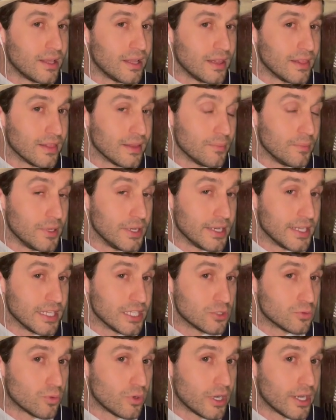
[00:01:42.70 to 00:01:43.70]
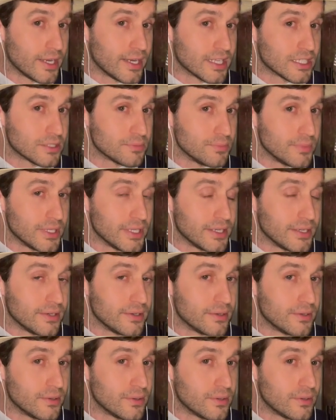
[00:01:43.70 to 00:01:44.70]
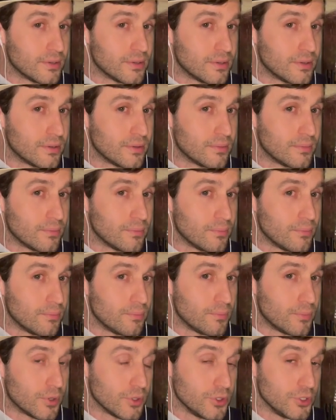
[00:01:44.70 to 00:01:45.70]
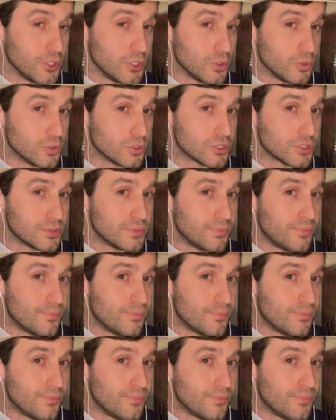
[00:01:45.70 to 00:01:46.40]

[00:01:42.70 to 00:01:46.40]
Lebanese wine has been produced